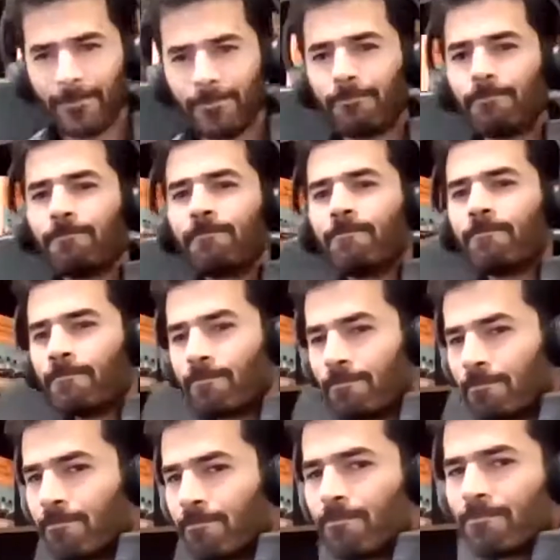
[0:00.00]
Why can't
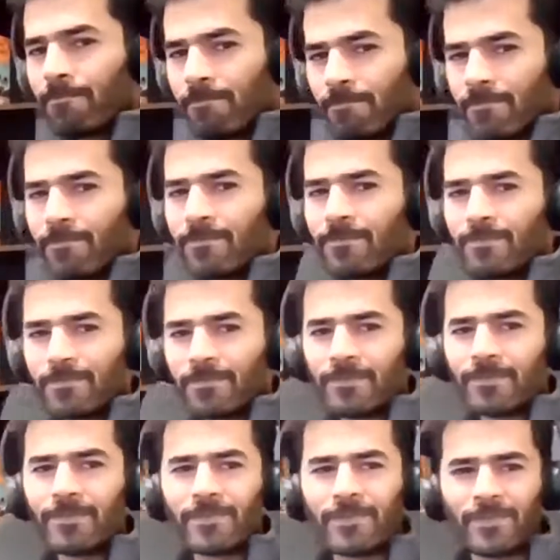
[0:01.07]
I sell this? Why is
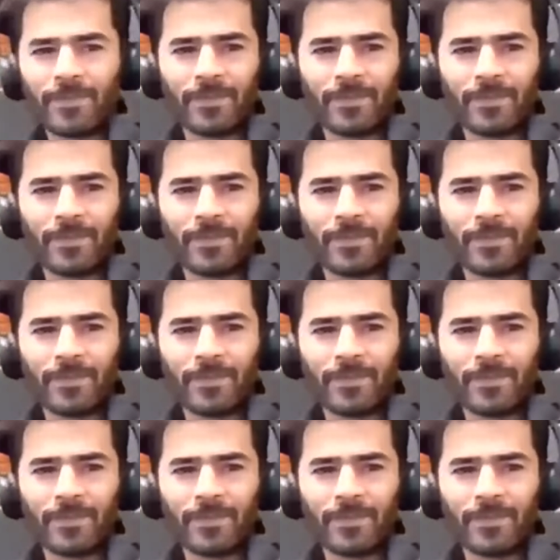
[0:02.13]
this not